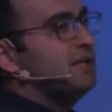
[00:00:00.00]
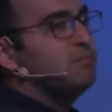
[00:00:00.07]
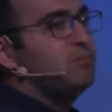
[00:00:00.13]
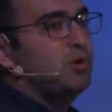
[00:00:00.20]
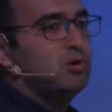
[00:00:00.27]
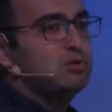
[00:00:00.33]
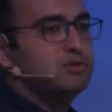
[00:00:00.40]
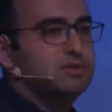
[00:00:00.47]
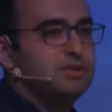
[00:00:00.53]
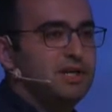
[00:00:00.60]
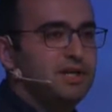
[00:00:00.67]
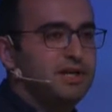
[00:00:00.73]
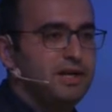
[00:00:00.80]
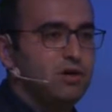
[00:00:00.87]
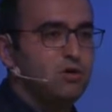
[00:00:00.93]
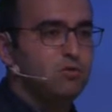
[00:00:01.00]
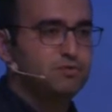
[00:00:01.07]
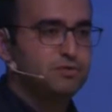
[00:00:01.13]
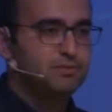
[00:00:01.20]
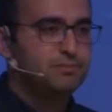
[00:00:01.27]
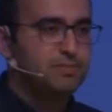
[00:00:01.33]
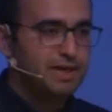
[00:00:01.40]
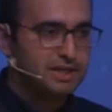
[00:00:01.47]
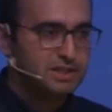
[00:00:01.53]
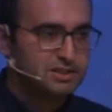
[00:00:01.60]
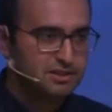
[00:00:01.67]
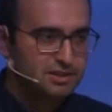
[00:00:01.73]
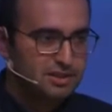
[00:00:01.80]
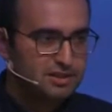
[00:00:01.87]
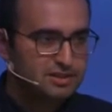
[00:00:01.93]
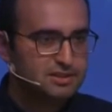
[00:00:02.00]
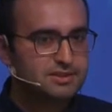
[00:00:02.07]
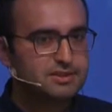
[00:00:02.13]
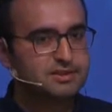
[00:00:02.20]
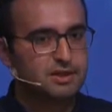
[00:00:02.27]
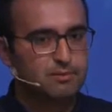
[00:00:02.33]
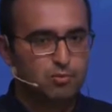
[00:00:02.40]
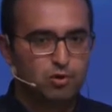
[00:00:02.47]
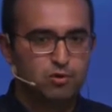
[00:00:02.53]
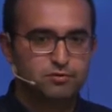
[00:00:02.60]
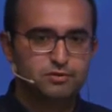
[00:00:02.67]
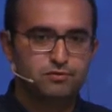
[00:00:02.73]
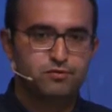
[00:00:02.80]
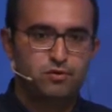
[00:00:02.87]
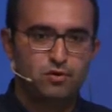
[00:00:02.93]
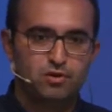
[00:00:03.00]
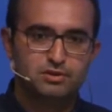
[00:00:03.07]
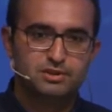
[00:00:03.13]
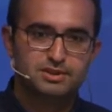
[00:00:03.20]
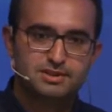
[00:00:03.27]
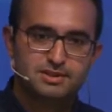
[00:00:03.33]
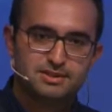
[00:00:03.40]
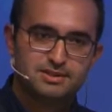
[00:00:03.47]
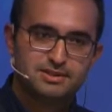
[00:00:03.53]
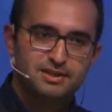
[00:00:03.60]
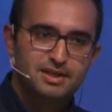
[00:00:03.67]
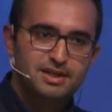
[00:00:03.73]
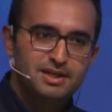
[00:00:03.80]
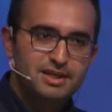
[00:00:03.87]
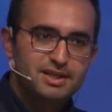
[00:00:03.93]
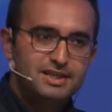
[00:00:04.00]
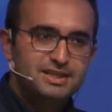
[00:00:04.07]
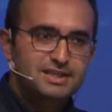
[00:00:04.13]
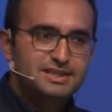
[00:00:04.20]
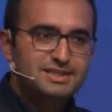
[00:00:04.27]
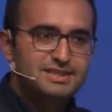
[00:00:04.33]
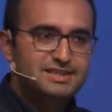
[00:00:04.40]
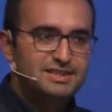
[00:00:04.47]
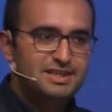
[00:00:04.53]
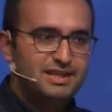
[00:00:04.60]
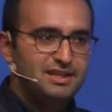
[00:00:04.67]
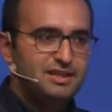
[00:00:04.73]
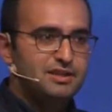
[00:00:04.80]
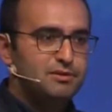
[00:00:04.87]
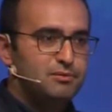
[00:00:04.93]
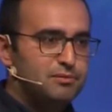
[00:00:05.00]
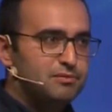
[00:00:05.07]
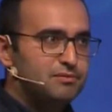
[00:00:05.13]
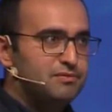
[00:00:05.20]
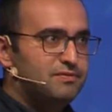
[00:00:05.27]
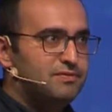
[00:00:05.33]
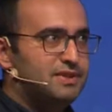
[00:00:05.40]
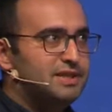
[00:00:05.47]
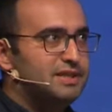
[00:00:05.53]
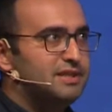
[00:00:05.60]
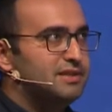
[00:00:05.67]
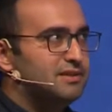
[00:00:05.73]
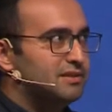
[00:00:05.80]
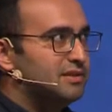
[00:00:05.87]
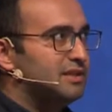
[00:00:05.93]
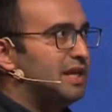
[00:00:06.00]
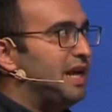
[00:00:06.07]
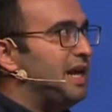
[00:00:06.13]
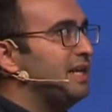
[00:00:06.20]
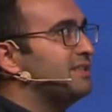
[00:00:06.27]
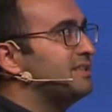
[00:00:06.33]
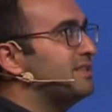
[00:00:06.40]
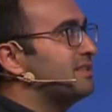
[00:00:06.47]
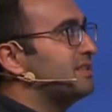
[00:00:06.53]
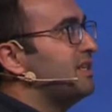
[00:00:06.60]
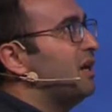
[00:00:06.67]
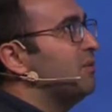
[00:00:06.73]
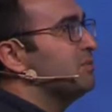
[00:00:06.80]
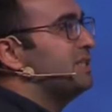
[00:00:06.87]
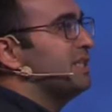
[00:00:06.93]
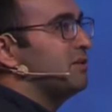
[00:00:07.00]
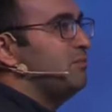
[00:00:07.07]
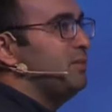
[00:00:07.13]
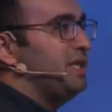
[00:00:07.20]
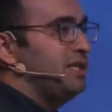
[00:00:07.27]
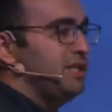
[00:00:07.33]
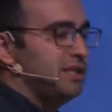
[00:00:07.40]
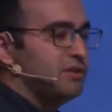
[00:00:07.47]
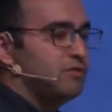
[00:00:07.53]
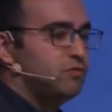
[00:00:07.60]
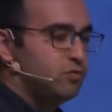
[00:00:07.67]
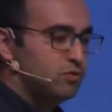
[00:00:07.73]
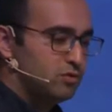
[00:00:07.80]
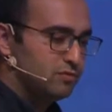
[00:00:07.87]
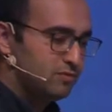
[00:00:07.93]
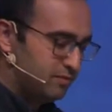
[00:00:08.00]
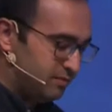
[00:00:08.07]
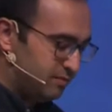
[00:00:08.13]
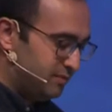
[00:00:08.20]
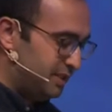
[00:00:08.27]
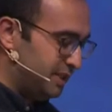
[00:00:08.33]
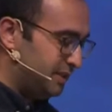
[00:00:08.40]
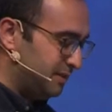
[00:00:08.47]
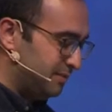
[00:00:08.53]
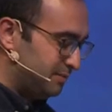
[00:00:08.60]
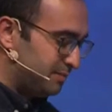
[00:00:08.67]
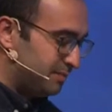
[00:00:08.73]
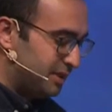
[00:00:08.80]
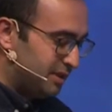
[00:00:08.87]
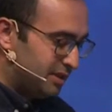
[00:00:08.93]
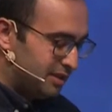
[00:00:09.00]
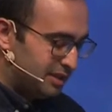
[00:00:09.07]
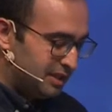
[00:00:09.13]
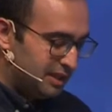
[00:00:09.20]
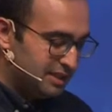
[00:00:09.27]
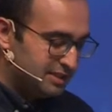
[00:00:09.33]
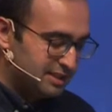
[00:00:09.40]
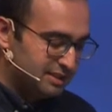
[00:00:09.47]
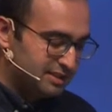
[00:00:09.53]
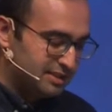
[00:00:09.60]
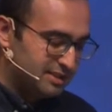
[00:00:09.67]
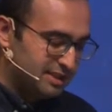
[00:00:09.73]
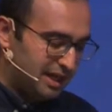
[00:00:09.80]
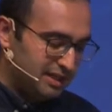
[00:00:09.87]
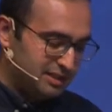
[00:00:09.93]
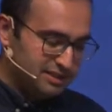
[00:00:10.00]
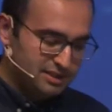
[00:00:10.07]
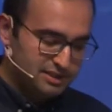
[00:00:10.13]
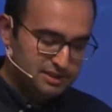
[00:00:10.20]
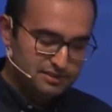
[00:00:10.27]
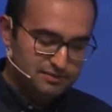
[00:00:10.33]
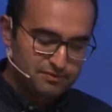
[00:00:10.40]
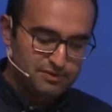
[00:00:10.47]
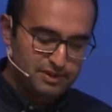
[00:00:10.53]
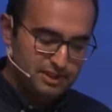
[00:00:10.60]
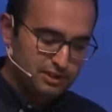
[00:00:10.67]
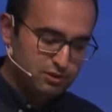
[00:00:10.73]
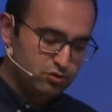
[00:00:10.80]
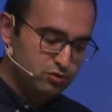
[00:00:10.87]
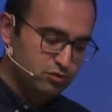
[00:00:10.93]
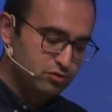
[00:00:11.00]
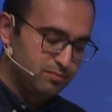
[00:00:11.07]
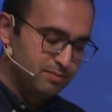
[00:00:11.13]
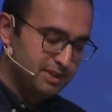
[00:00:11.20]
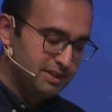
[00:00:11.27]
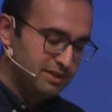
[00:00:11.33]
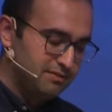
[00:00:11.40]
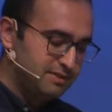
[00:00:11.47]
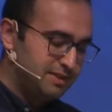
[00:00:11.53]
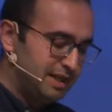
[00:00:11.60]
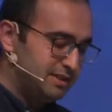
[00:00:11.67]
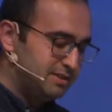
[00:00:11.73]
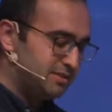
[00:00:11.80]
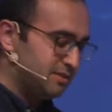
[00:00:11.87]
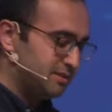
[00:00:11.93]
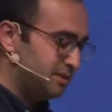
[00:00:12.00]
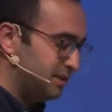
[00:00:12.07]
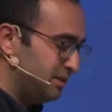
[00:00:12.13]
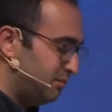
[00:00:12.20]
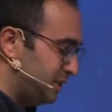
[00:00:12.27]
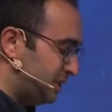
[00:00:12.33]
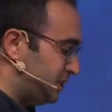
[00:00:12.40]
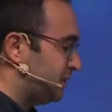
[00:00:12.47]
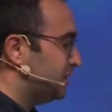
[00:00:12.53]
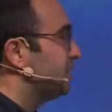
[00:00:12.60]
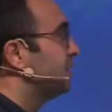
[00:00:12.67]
important area of the page. This is above the fold. It is really, we add something meaningful. As a designer, we should believe that the image